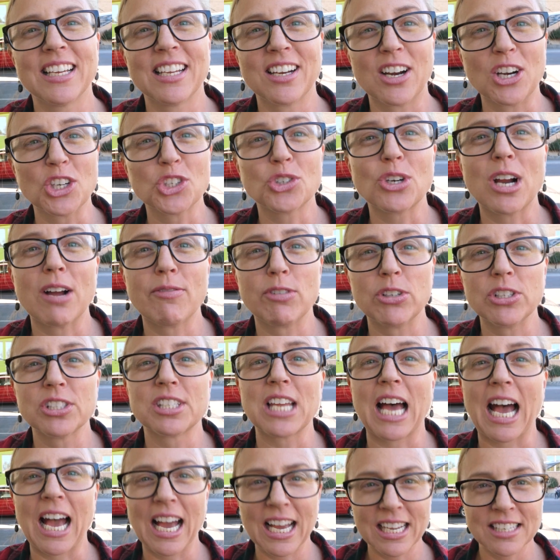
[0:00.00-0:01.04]
in our travels,
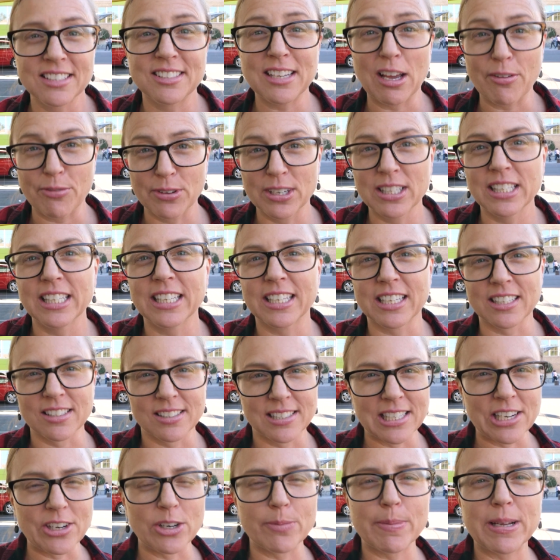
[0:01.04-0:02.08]
I definitely
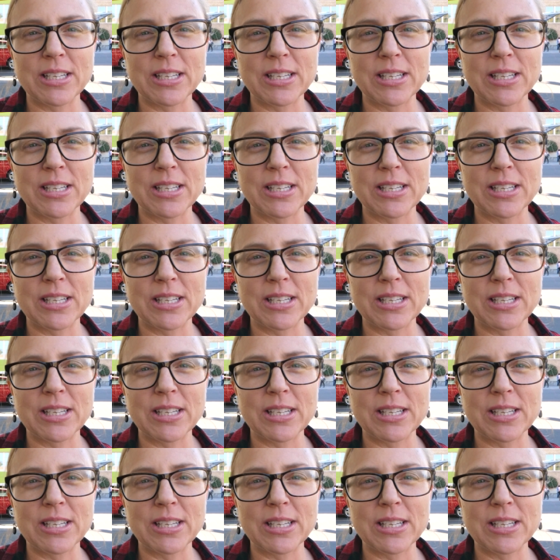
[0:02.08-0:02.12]
consider